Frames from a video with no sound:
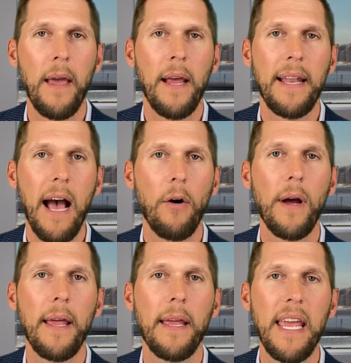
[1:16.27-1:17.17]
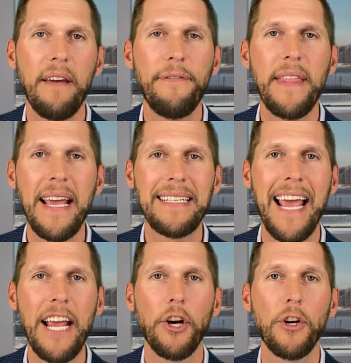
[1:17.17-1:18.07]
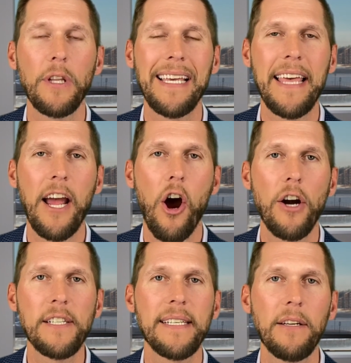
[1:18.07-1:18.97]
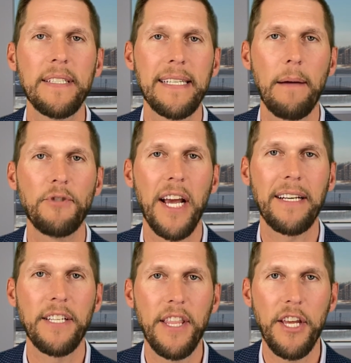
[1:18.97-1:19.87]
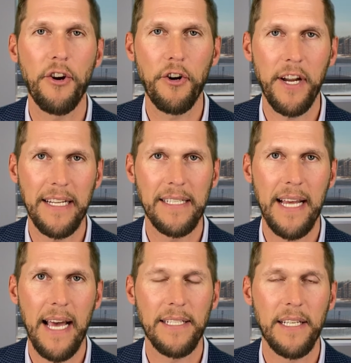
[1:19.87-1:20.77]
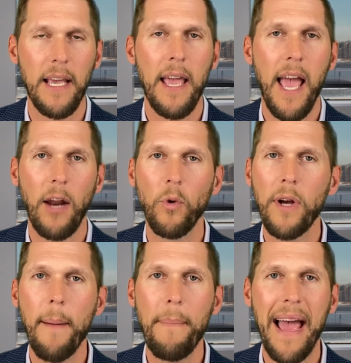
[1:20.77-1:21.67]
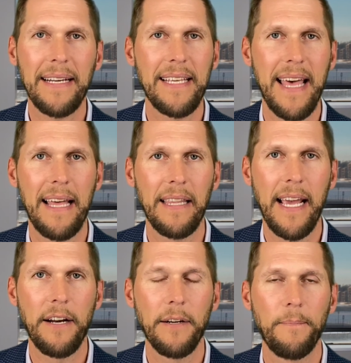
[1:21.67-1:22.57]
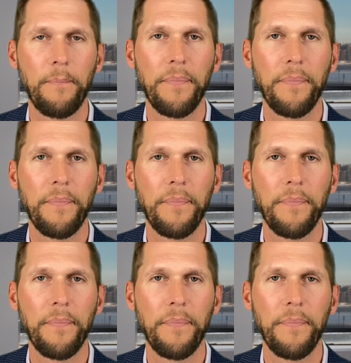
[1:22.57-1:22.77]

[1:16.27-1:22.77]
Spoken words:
Now, if they take early, they are still subject to the earnings test, and we'll come back to that later.